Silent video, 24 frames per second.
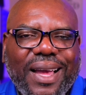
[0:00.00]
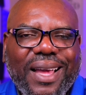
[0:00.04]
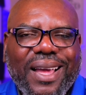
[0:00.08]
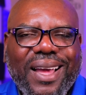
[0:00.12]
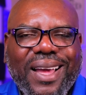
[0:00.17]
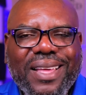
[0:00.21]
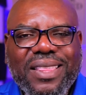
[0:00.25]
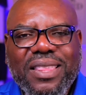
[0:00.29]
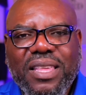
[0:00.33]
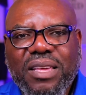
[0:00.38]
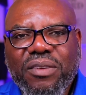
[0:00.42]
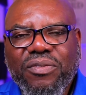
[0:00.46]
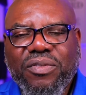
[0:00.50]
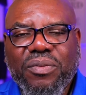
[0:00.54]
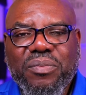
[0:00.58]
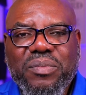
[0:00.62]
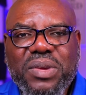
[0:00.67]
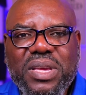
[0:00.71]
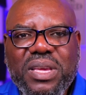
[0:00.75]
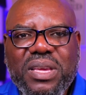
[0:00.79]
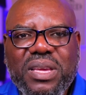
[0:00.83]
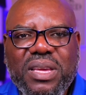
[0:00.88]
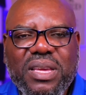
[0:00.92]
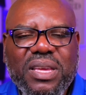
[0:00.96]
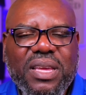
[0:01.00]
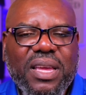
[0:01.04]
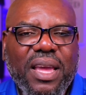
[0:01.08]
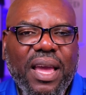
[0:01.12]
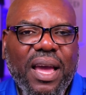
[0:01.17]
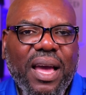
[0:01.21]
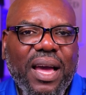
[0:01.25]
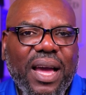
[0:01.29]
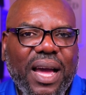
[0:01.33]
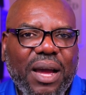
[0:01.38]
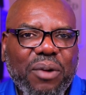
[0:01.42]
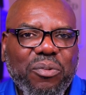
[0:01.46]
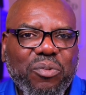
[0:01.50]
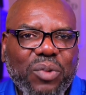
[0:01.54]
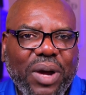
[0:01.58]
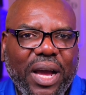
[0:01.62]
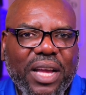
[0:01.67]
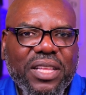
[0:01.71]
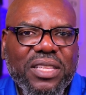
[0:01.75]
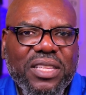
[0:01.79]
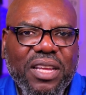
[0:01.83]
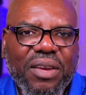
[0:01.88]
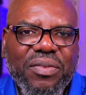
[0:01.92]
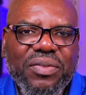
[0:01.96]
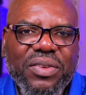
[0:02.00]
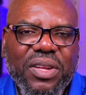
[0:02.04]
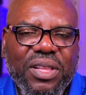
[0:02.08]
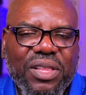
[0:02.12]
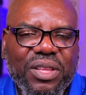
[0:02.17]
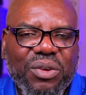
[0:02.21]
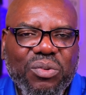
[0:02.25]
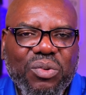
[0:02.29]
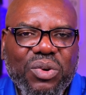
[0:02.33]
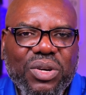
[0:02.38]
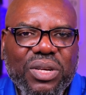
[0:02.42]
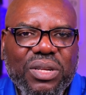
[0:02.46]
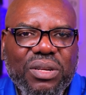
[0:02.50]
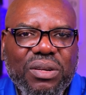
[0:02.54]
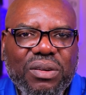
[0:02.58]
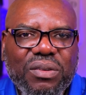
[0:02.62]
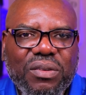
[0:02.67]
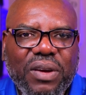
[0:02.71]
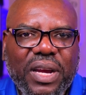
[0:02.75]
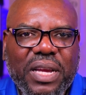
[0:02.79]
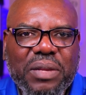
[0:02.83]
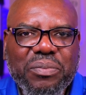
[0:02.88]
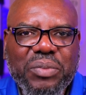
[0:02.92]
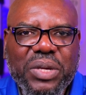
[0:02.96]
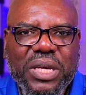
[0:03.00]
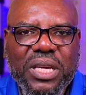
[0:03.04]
I think for me, yeah, I definitely would, right?